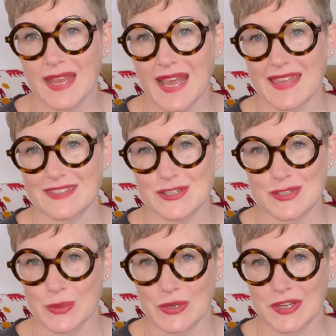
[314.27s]
and the
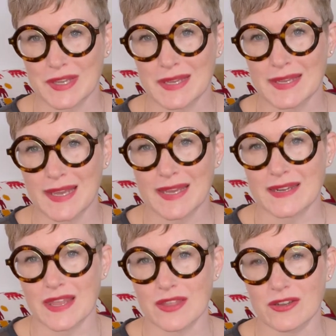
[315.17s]
story, and
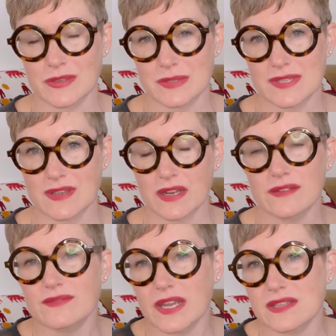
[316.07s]
I thought it was kind
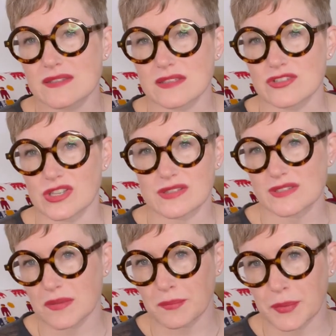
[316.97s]
of nice and just
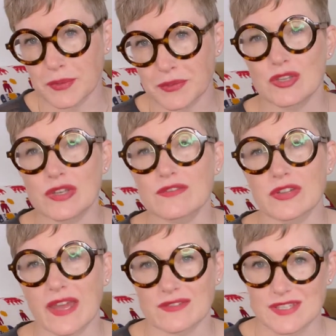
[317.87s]
simple. You didn't really
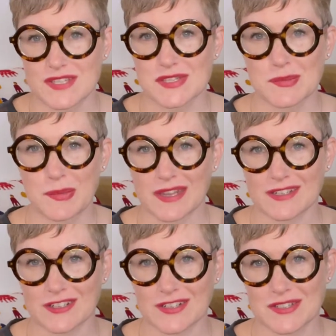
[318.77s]
have to suspend
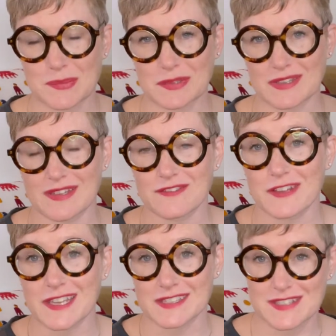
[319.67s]
your disbelief
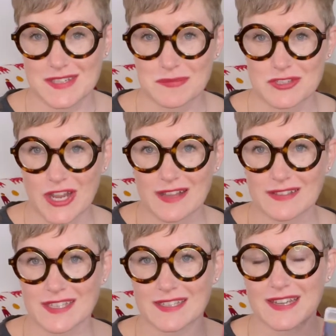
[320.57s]
like in some
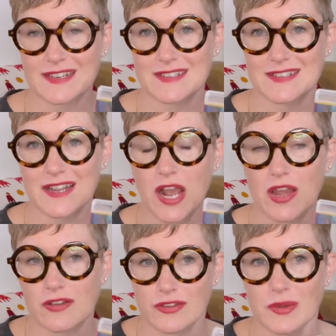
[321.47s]
Gialli, and
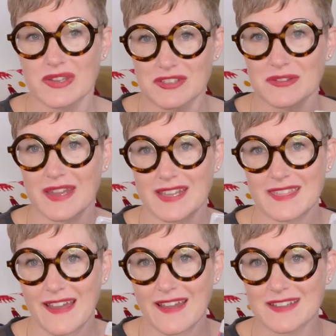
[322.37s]
although I do like
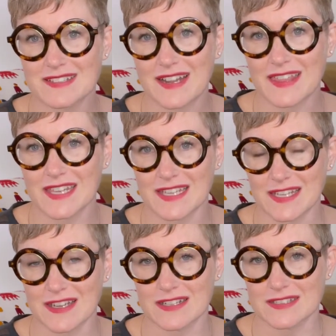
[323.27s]
that, I think
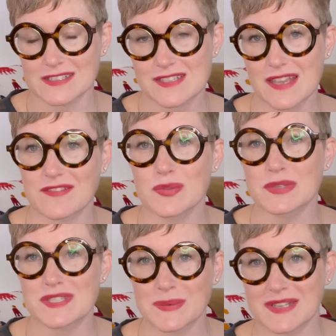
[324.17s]
every
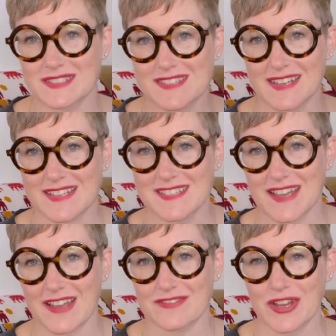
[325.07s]
once in a while it's nice to
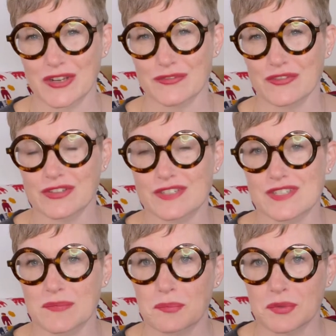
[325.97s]
have kind of the
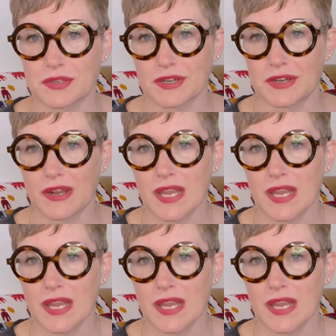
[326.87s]
simpler